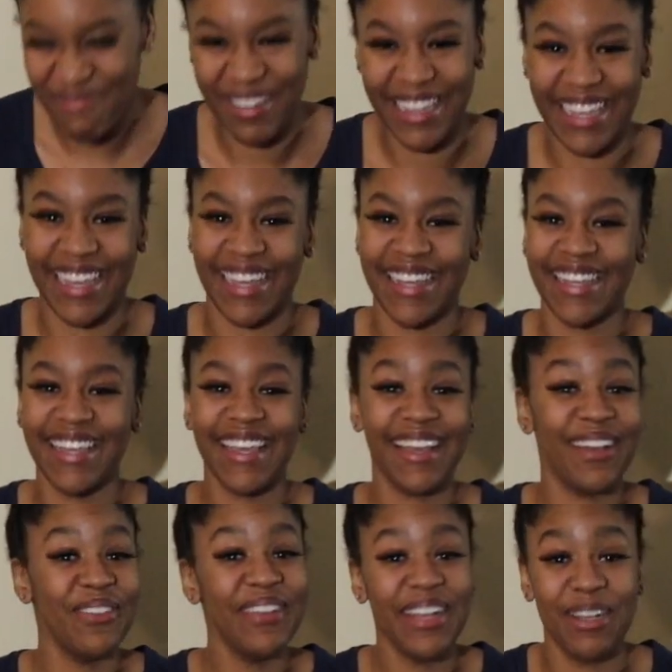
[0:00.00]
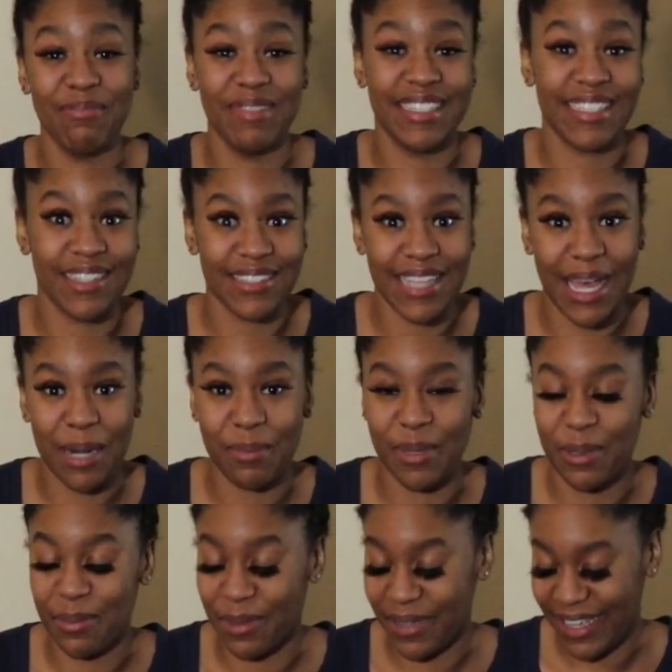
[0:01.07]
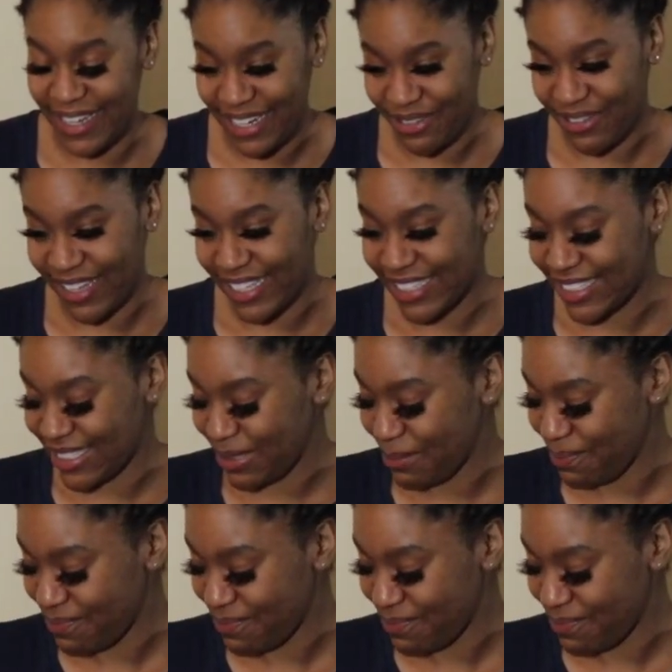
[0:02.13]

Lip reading: But yeah, he'll be gonna be so tired of me. But anyways,